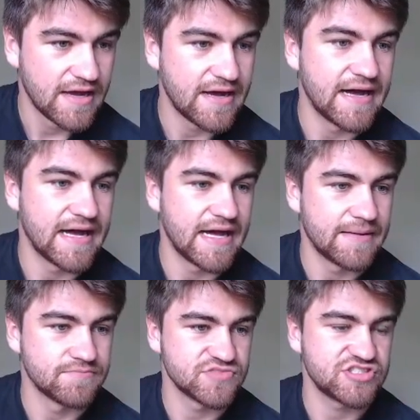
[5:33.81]

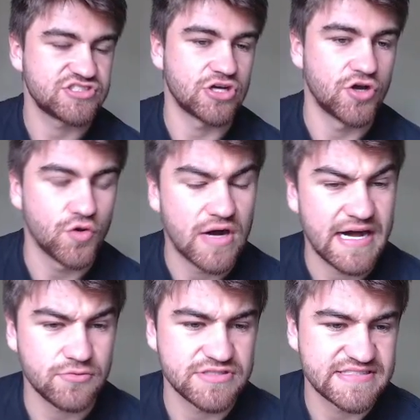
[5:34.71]
So
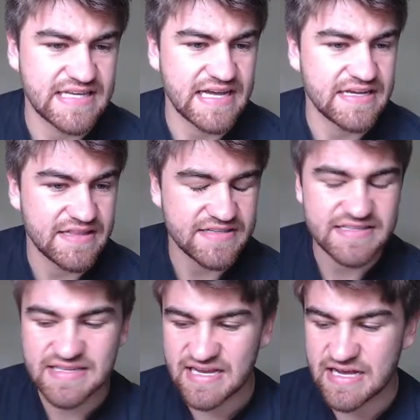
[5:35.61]
I would say
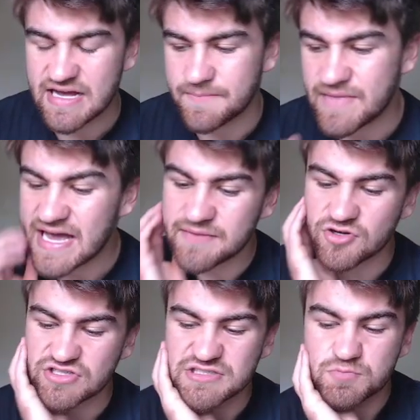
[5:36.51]
that
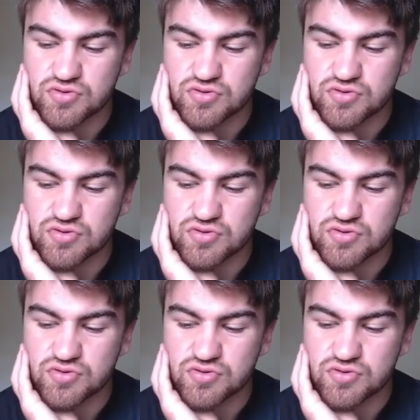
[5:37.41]
Amon is